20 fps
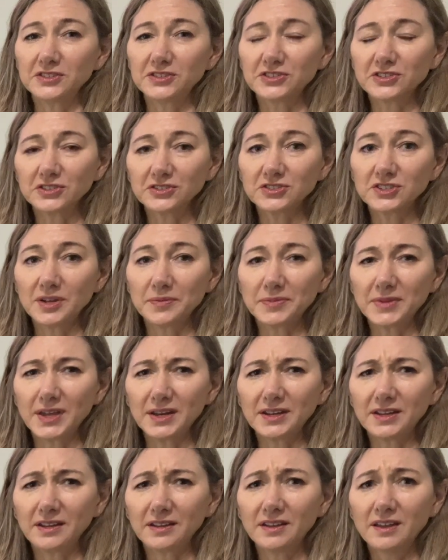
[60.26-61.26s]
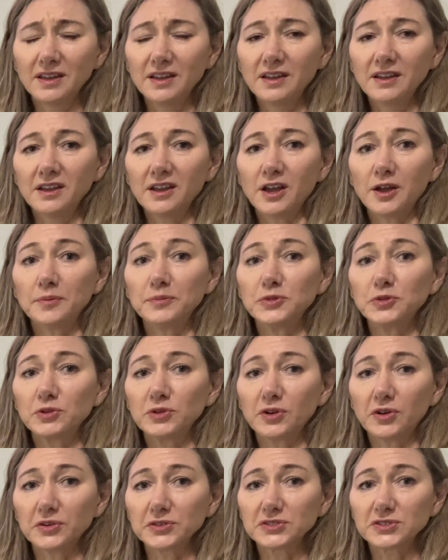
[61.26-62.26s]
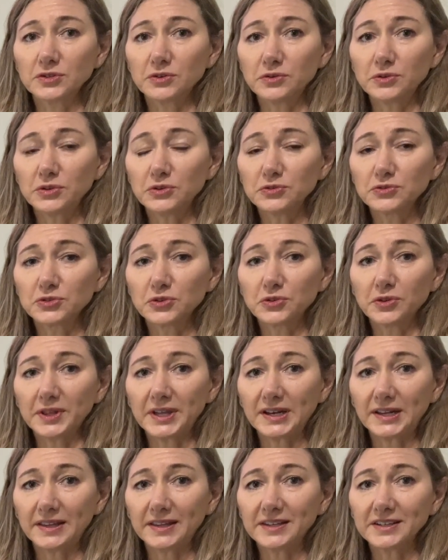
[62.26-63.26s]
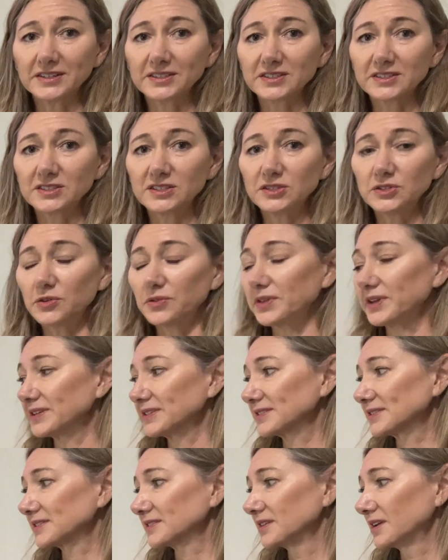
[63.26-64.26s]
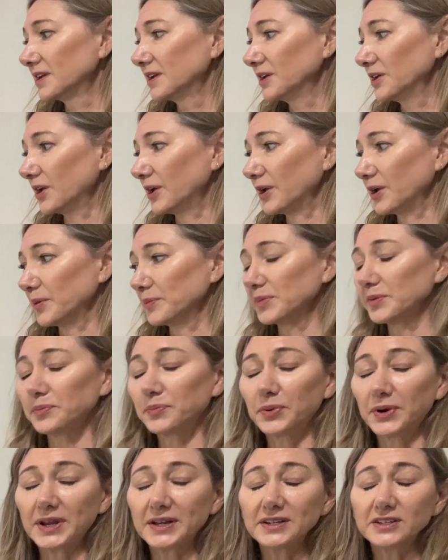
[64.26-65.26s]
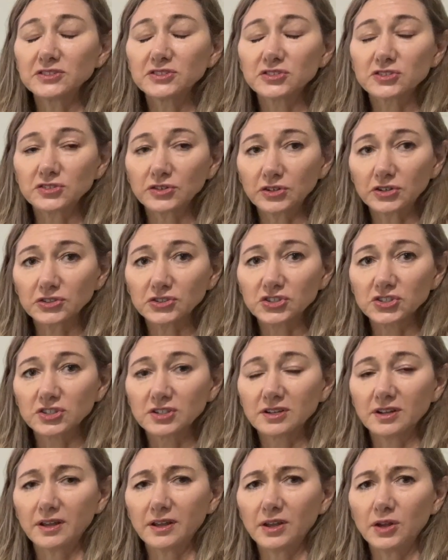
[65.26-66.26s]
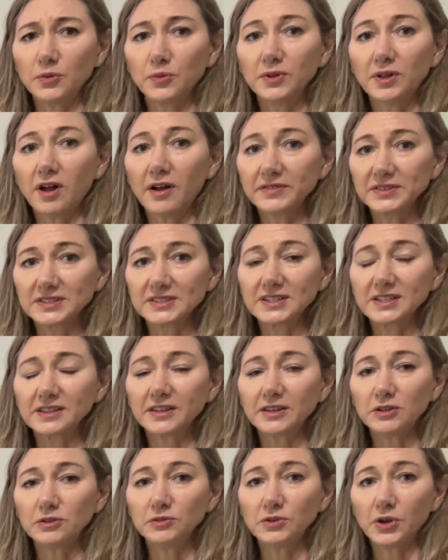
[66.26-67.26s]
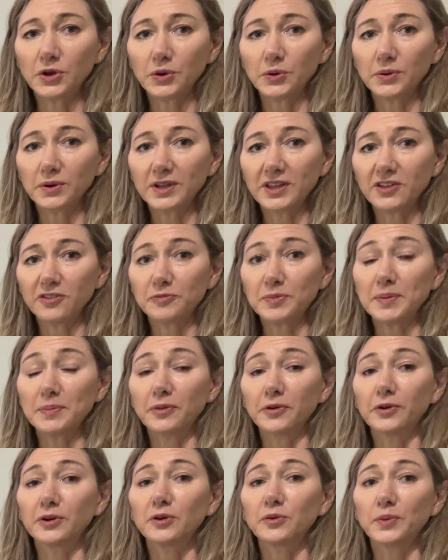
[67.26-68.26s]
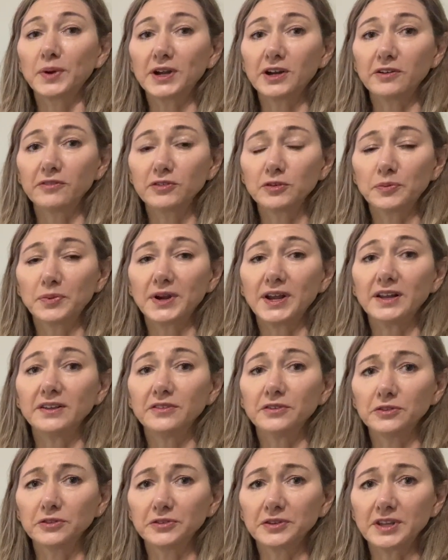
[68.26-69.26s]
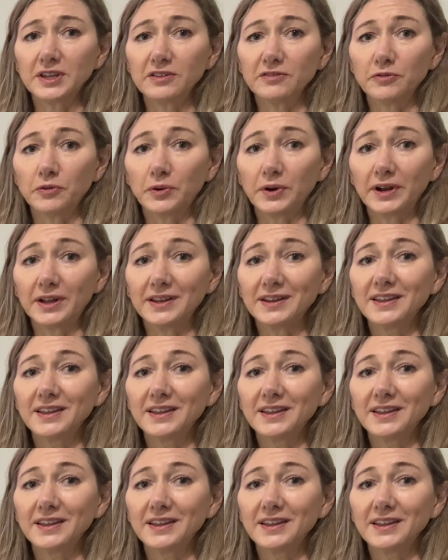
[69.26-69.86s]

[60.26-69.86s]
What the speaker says: search I'm getting. You can also use Google Analytics to do this. But branded search will obviously let you know if people are aware of your brand, they're looking for it.